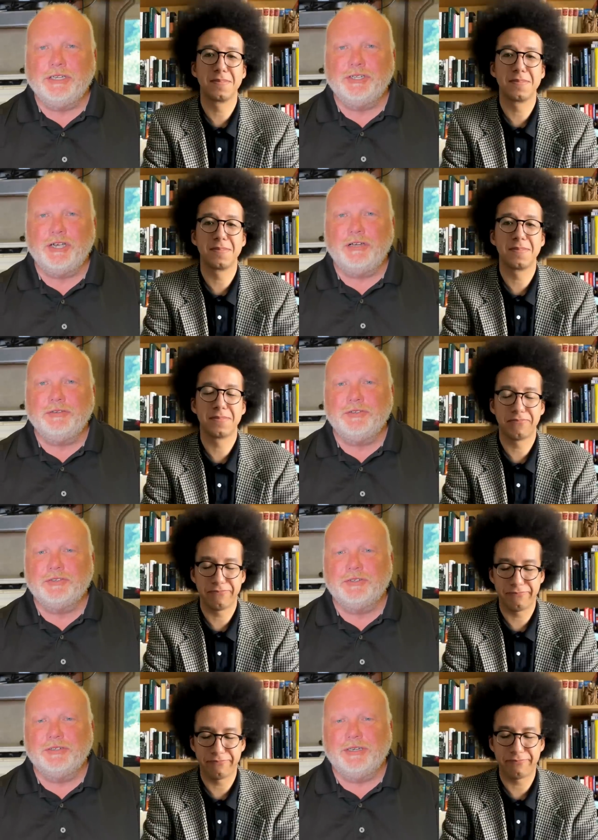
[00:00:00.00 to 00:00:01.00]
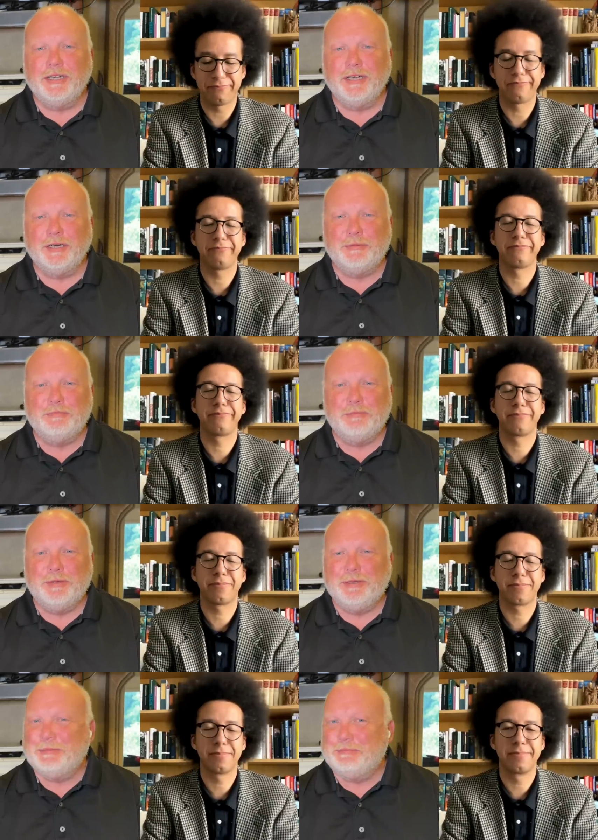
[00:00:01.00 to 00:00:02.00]
Speaker 1: Charles. Um,
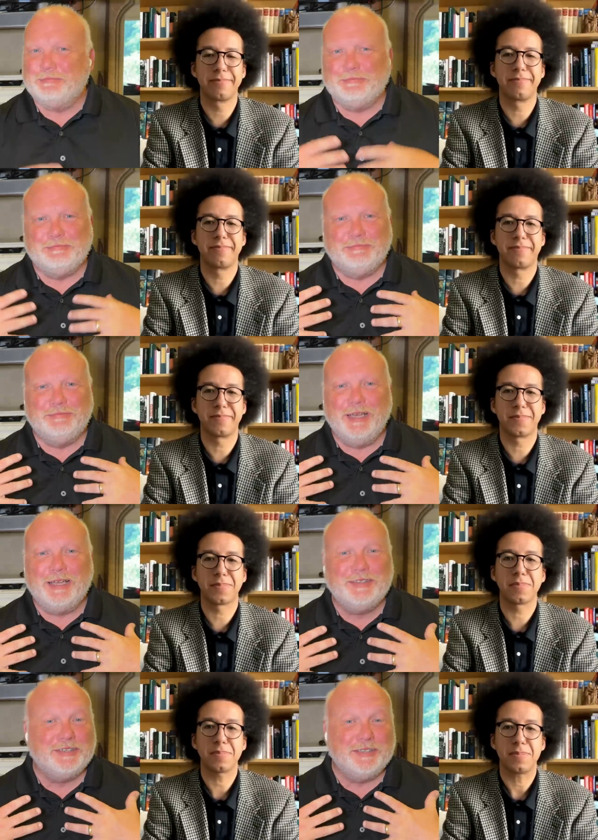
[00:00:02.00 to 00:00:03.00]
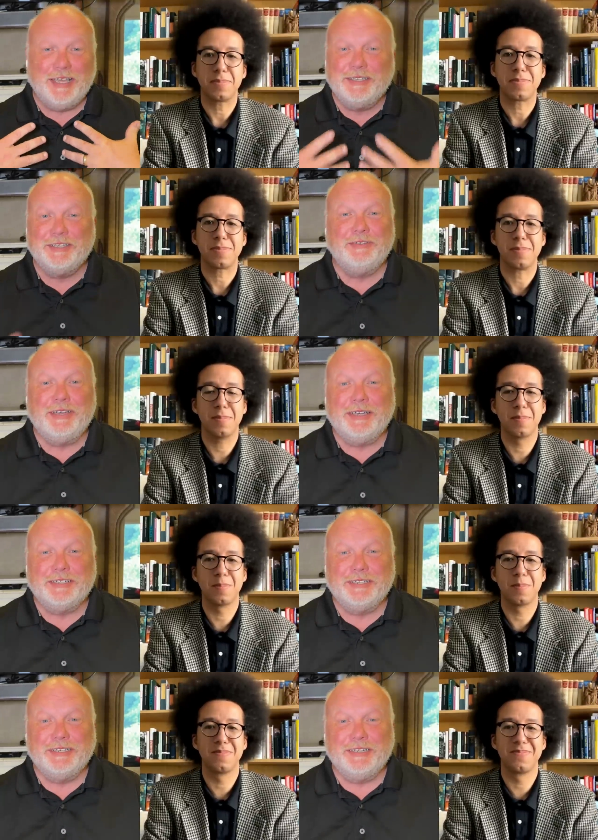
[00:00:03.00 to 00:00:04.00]
that's that's an
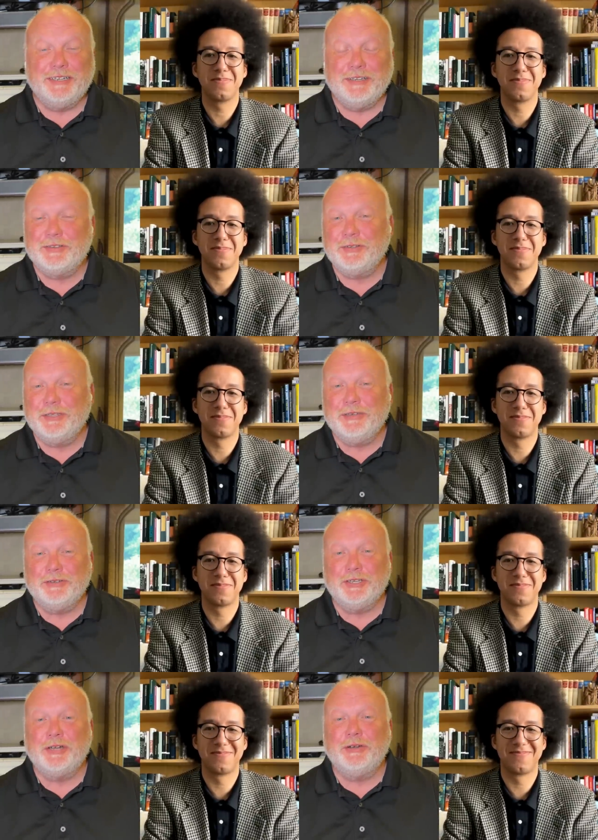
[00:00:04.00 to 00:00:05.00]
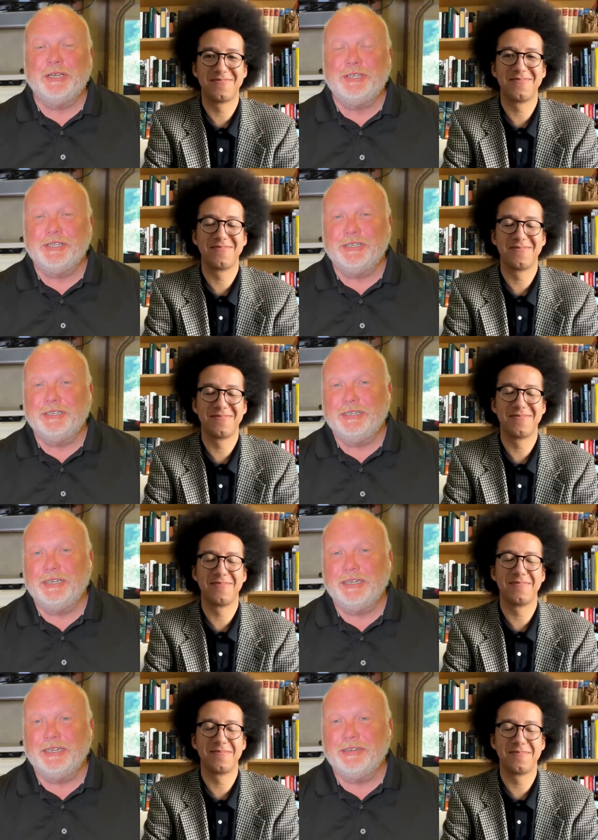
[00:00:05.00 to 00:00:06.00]
event, uh, certainly of a generation,
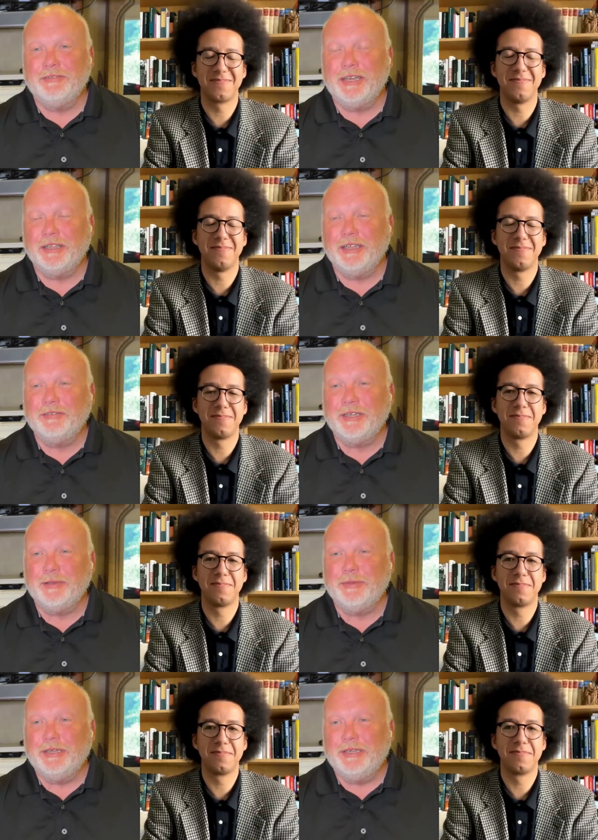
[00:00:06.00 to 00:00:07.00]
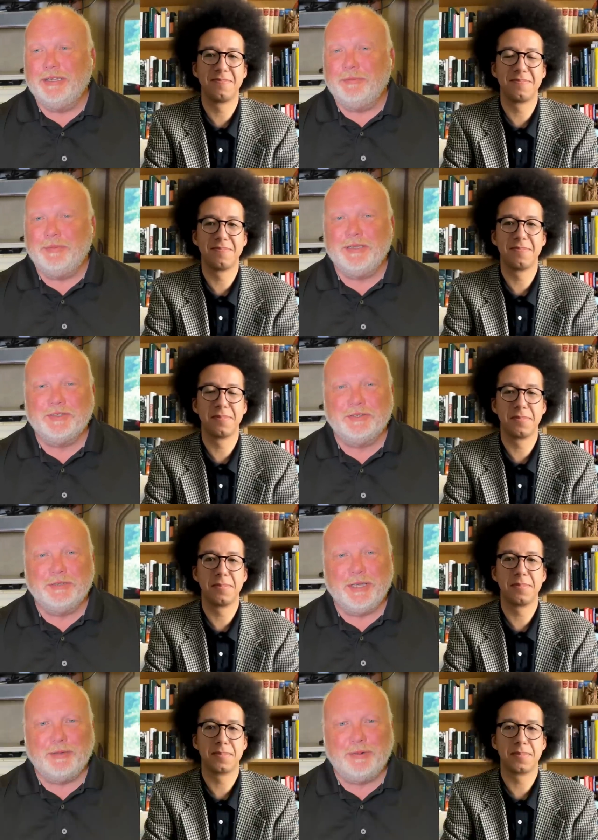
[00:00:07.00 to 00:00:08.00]
uh, if not a lifetime, because
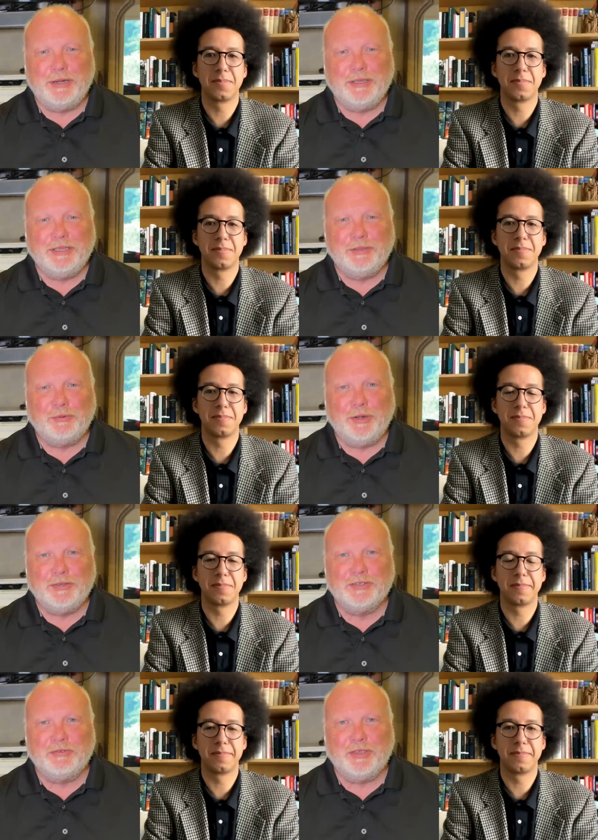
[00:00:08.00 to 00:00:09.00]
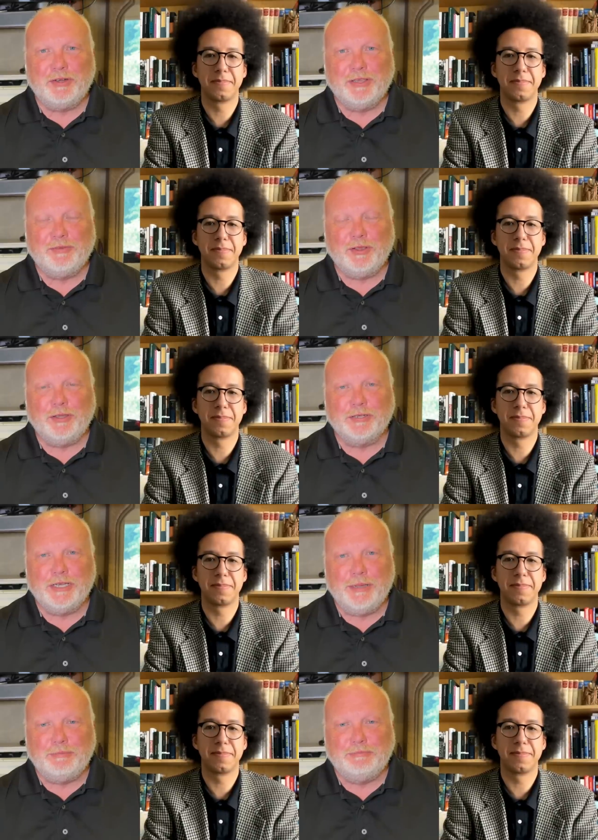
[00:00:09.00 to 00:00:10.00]
apparently the royals over there live a long time.